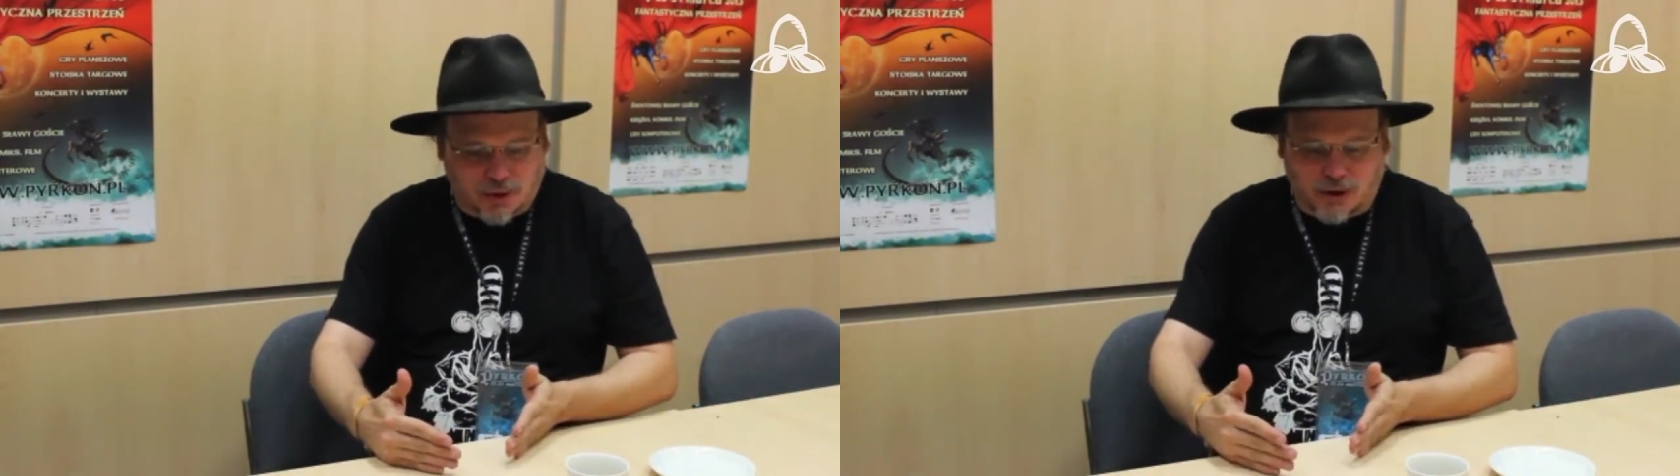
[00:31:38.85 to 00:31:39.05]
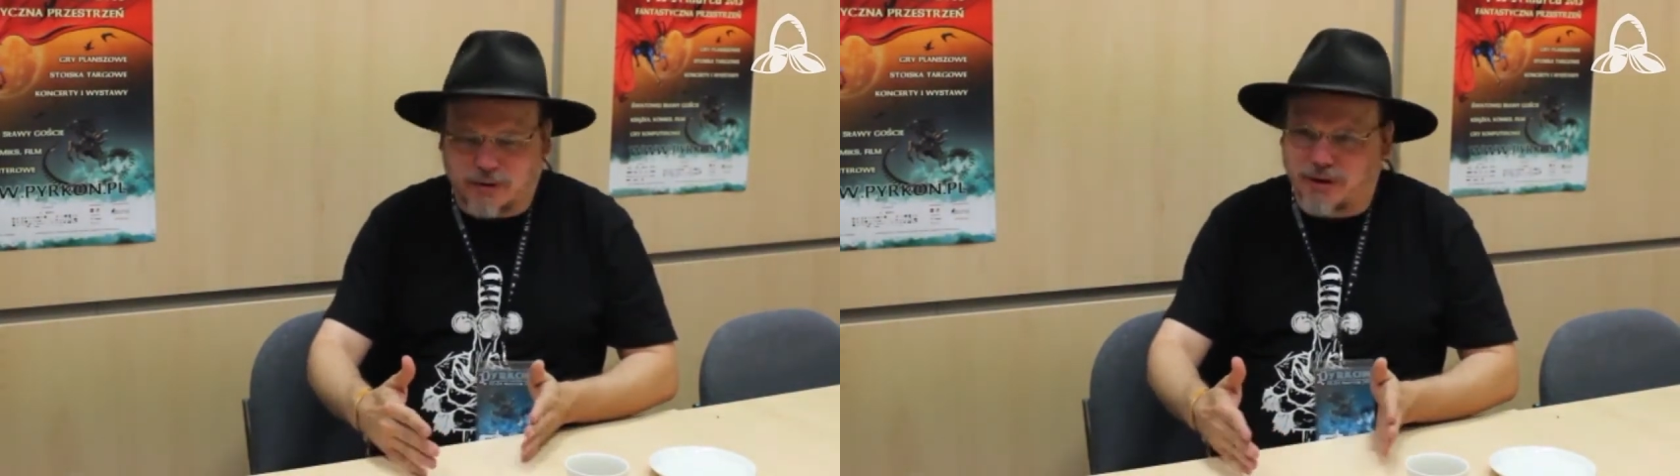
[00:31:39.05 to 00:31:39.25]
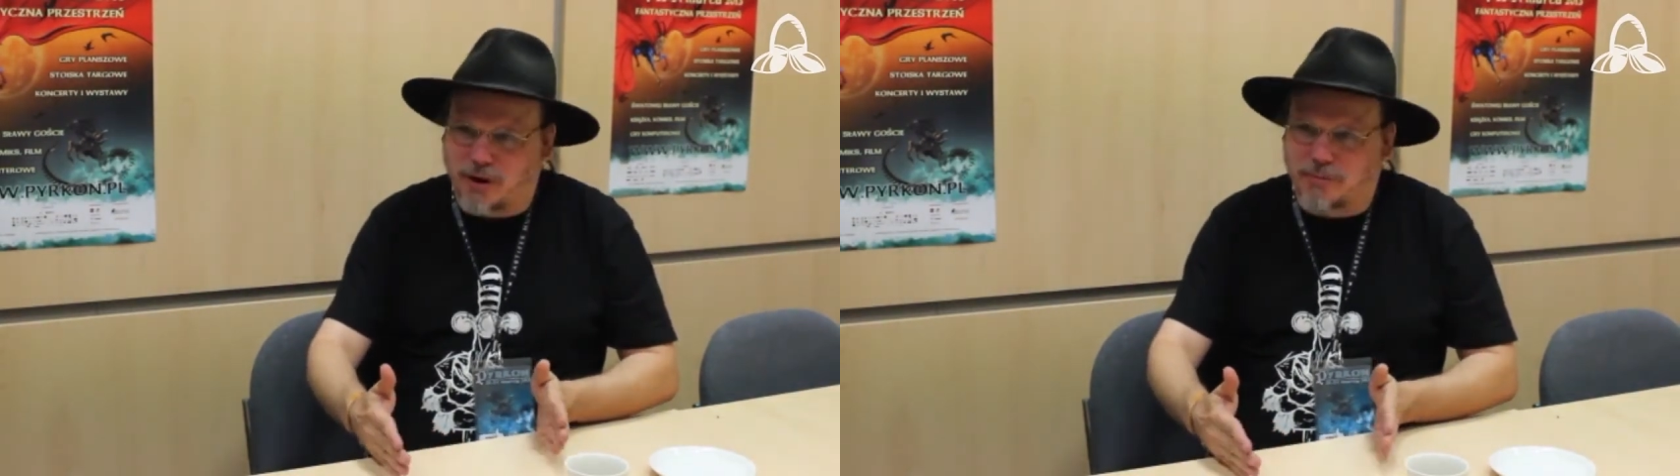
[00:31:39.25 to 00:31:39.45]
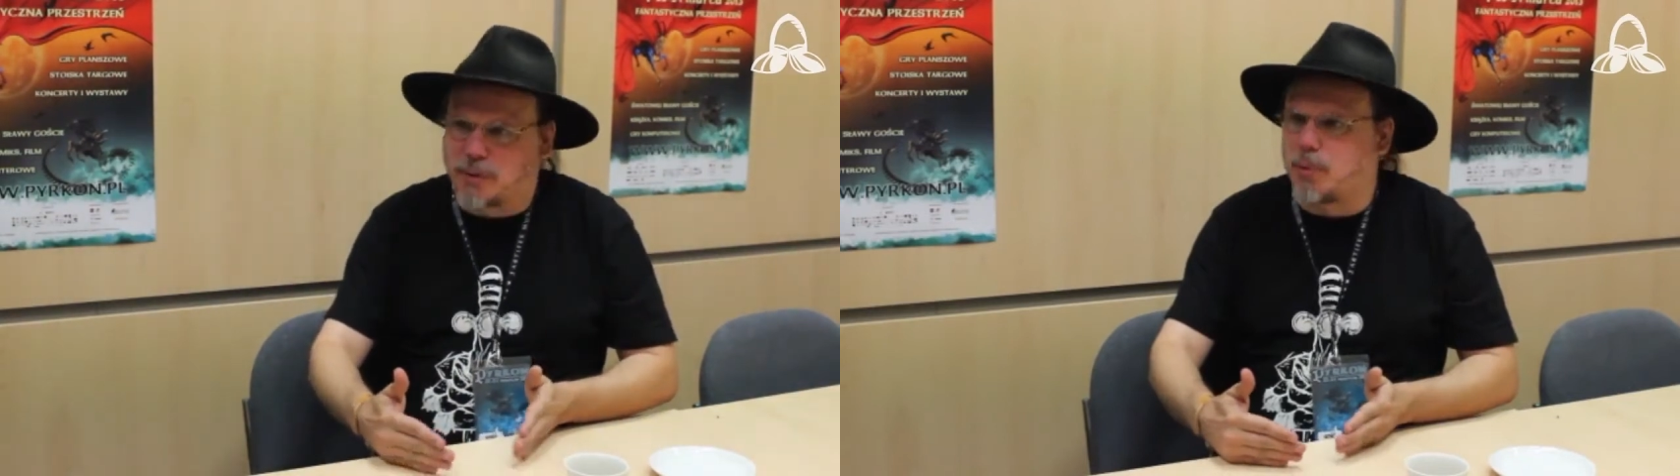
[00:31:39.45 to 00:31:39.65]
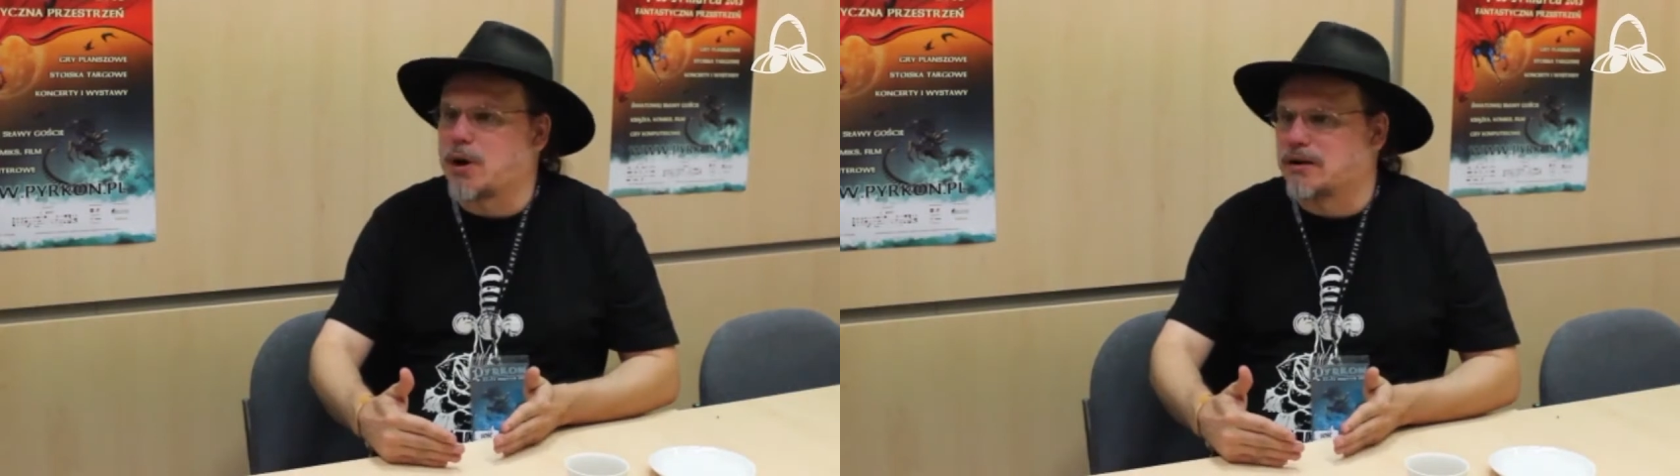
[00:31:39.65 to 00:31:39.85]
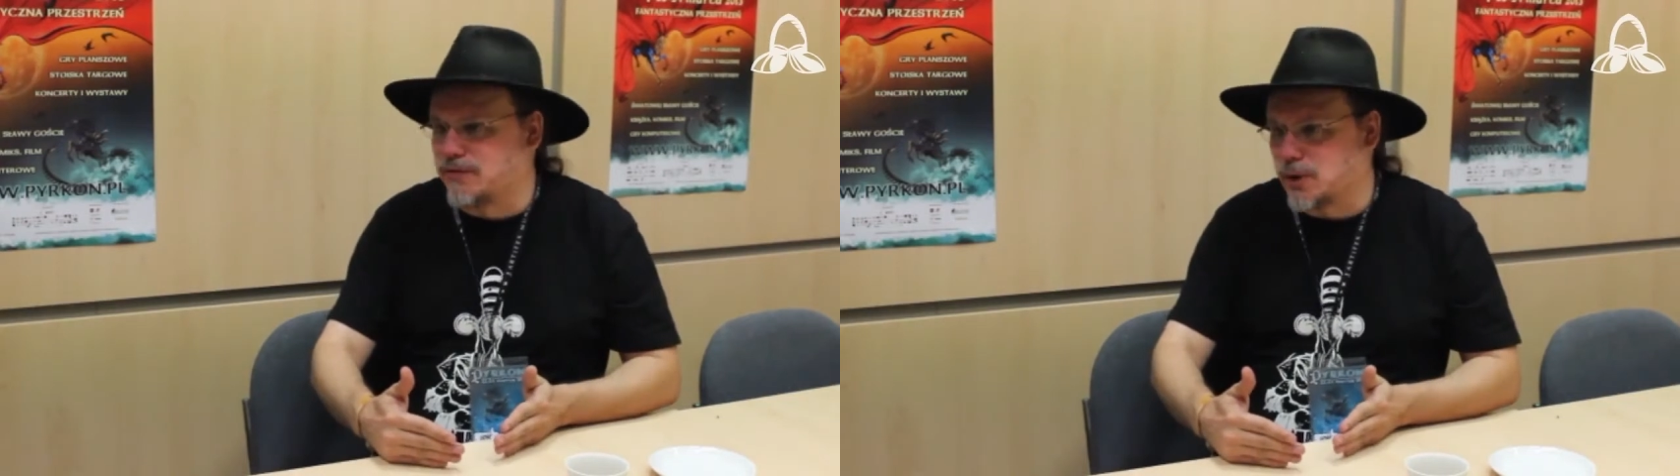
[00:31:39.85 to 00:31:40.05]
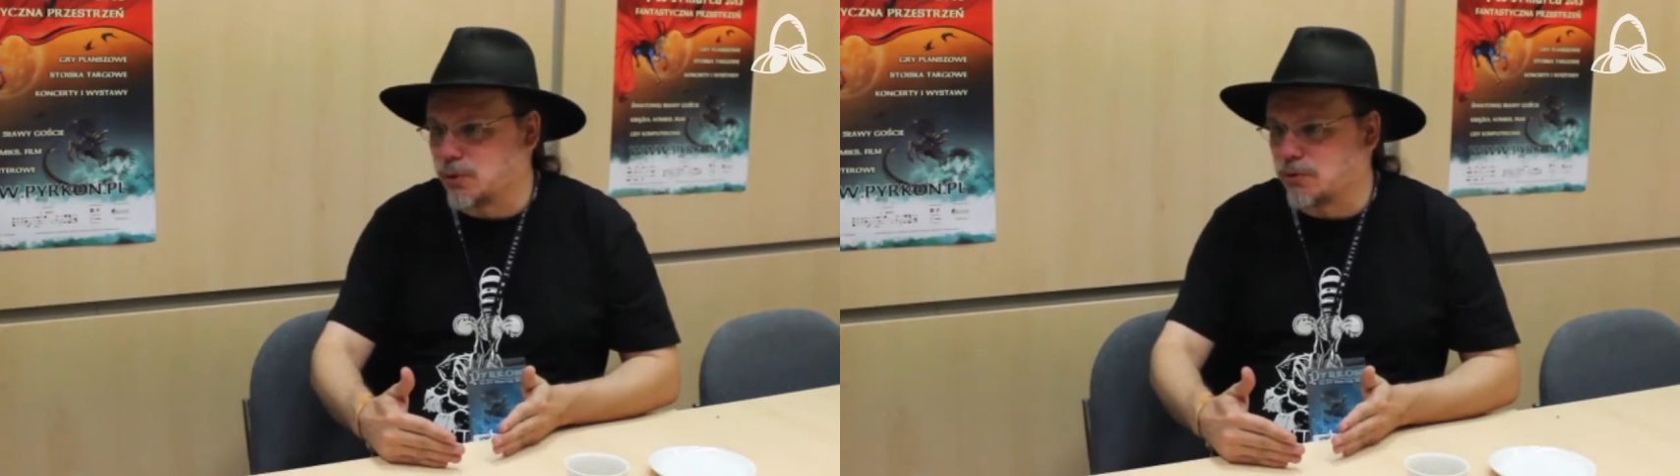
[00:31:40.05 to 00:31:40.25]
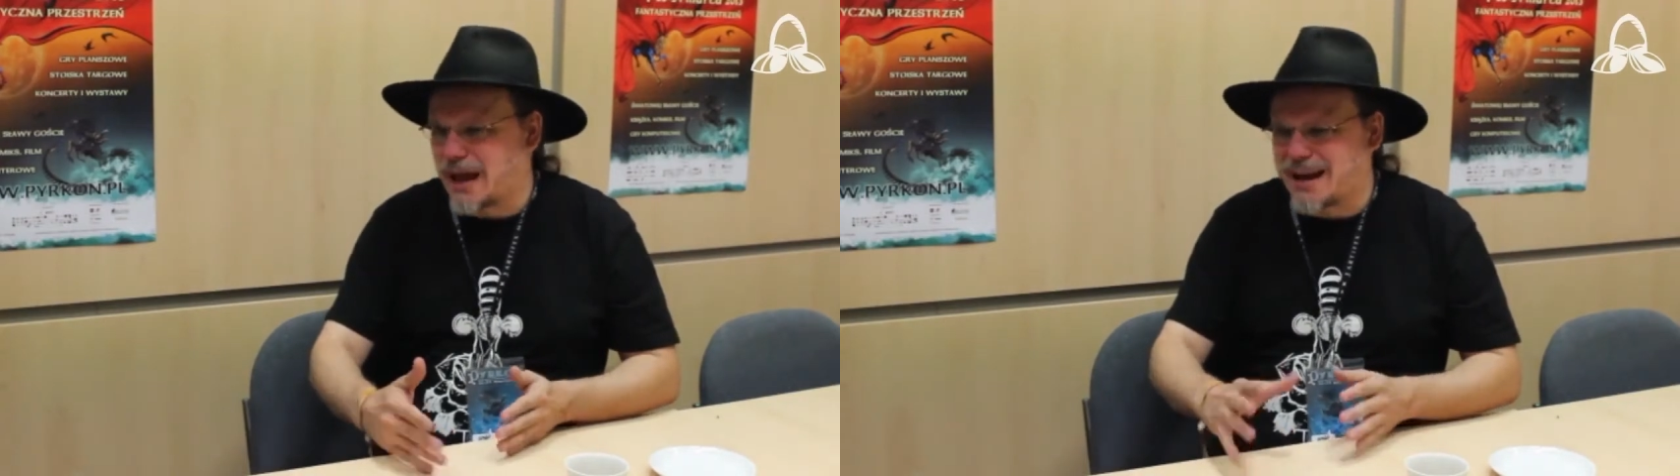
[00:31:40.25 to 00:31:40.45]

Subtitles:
or their point of view.